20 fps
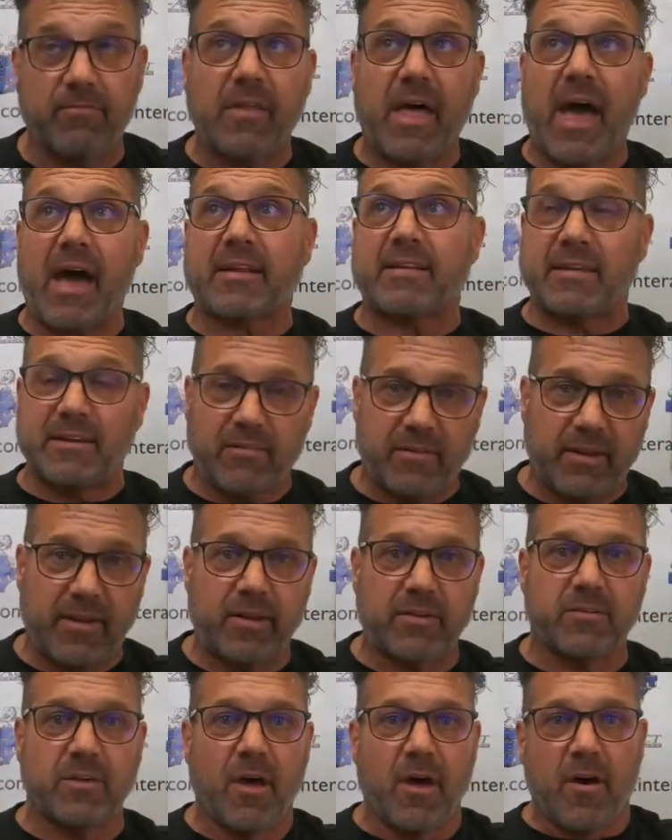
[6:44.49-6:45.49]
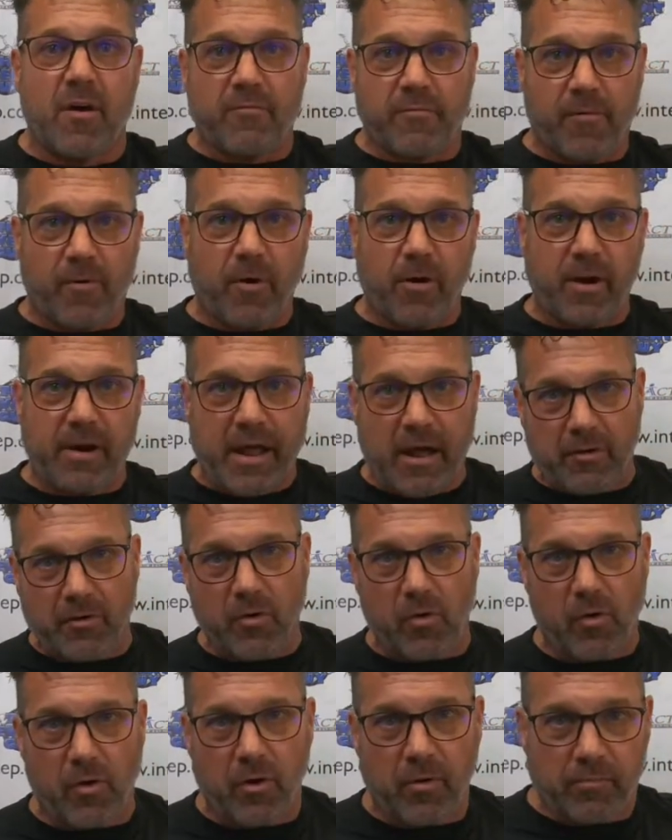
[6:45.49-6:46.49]
activities for an
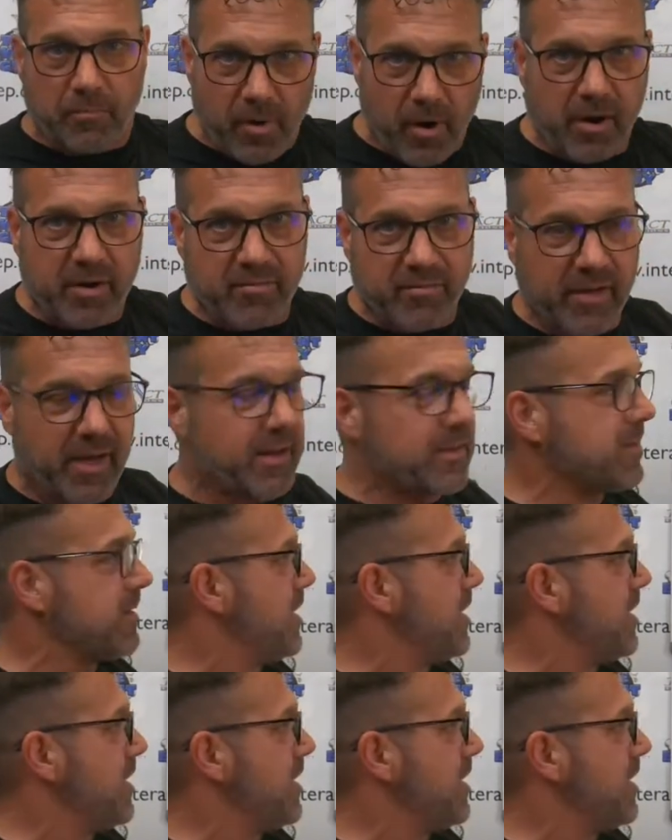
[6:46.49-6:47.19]
outdoor park event,